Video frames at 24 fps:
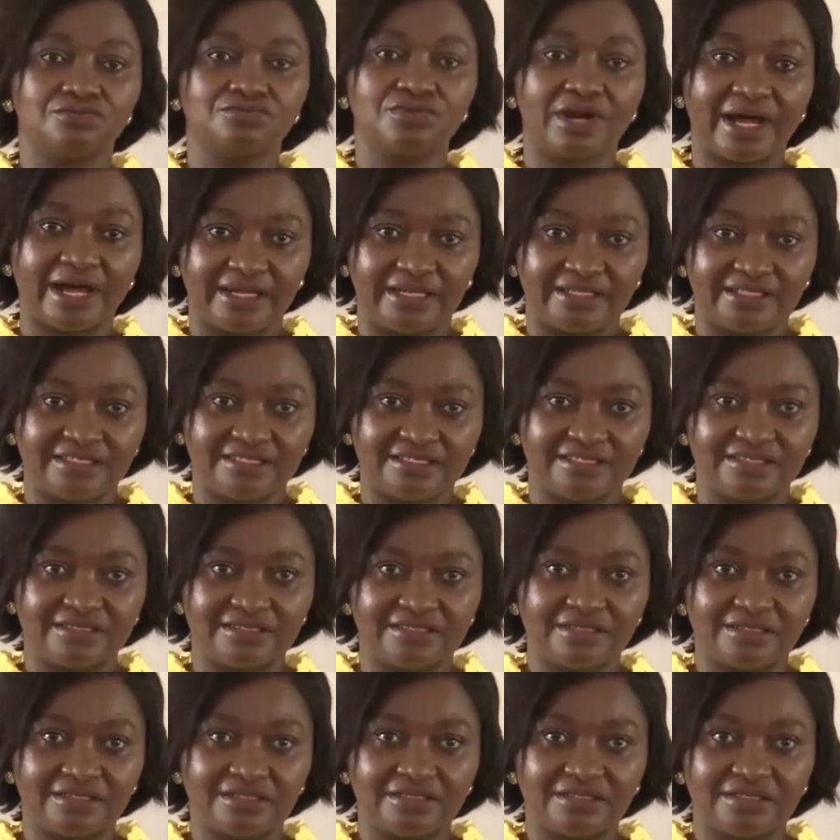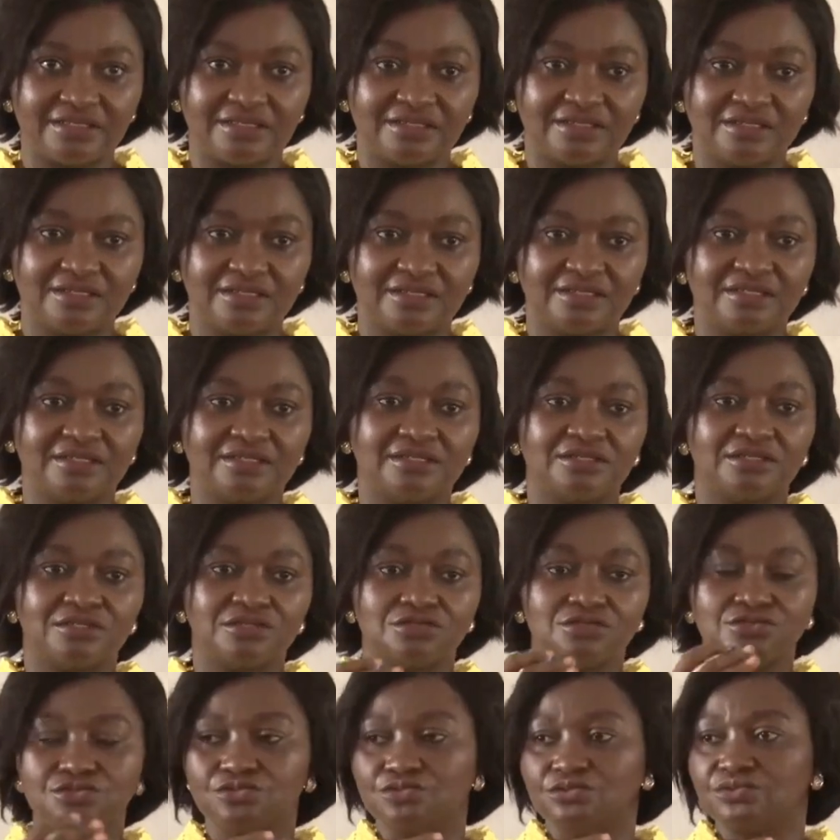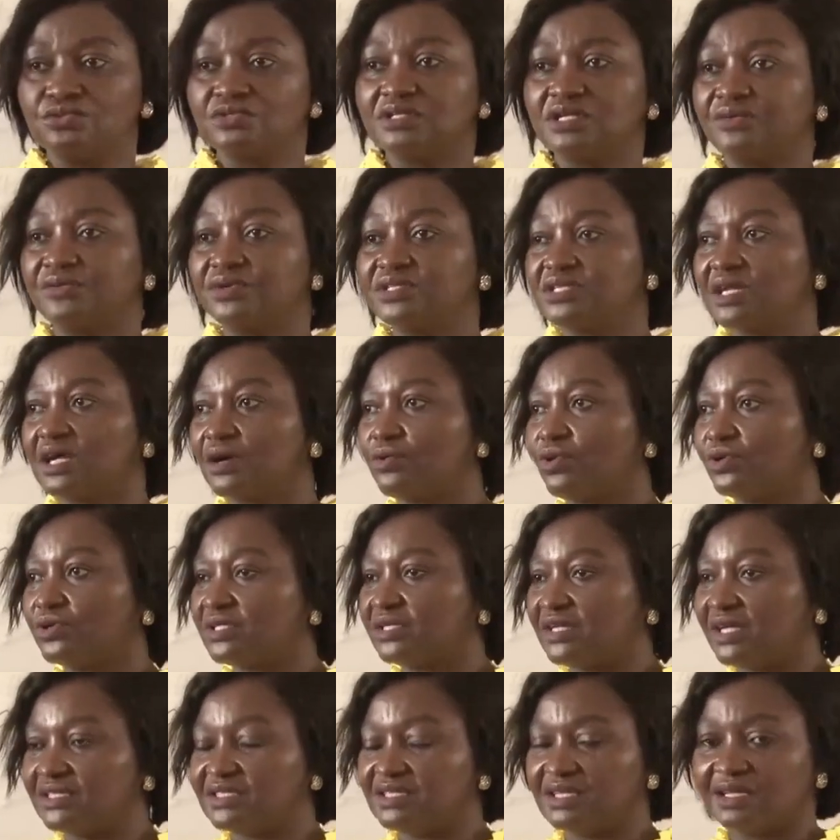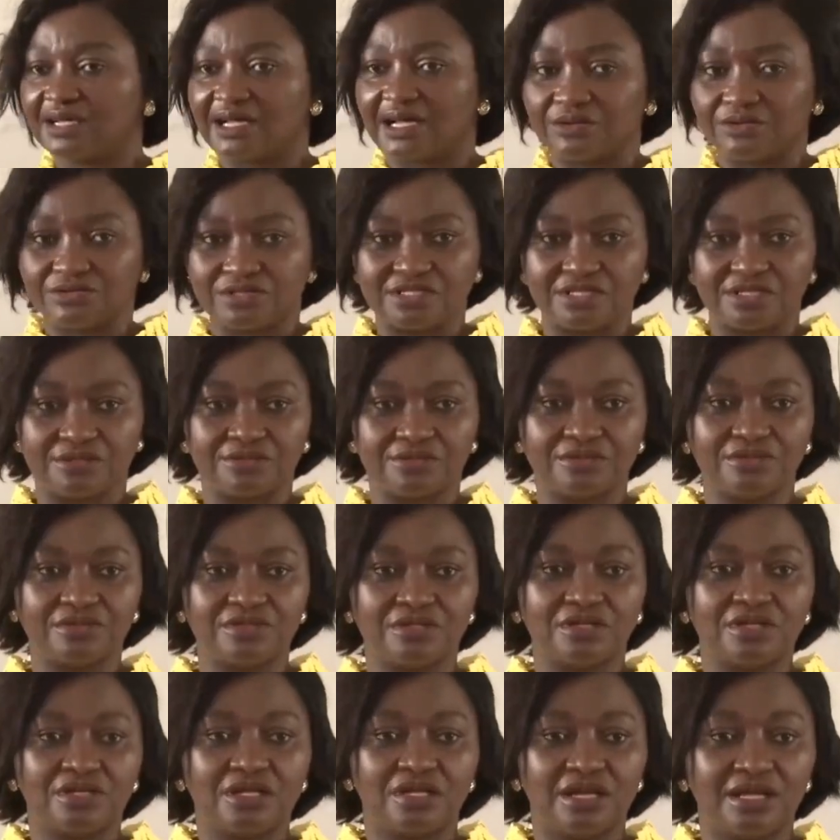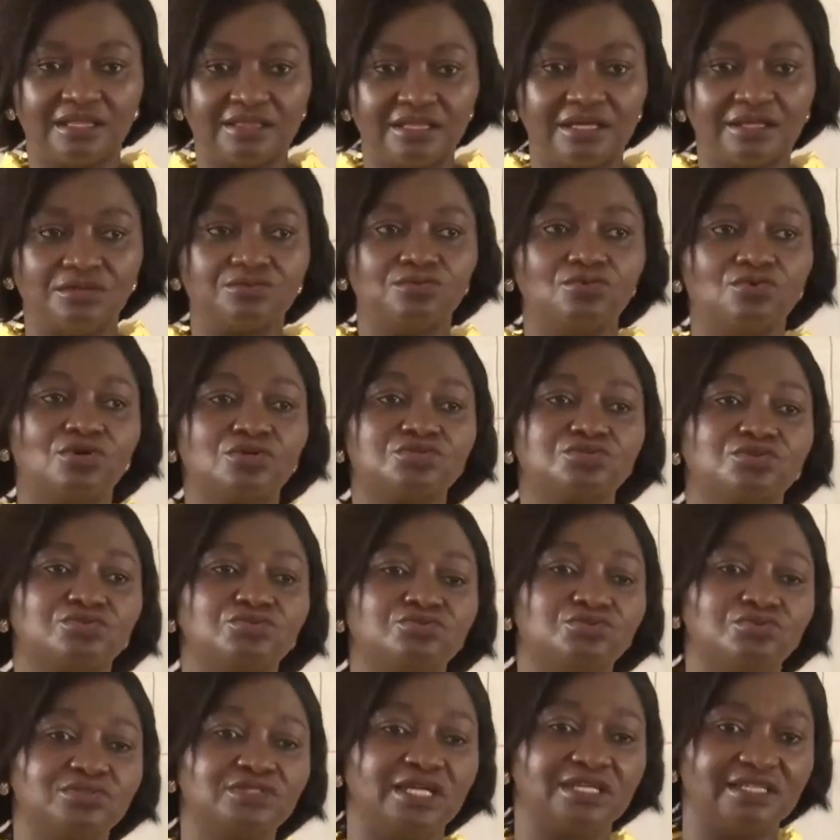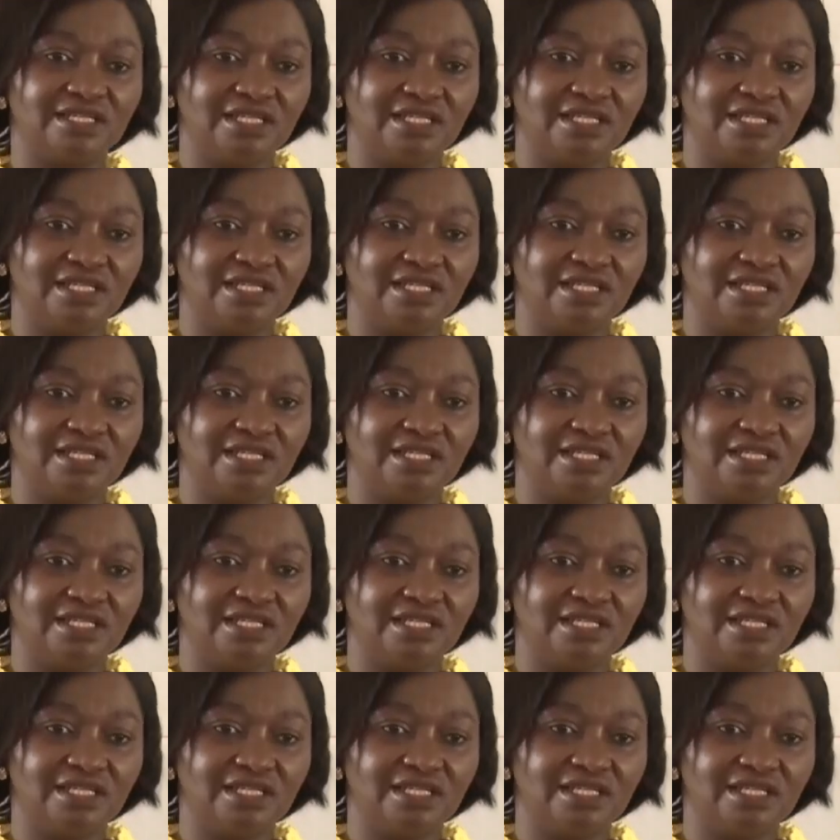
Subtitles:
write to the Regional Coordinating Council, and then we'll also do the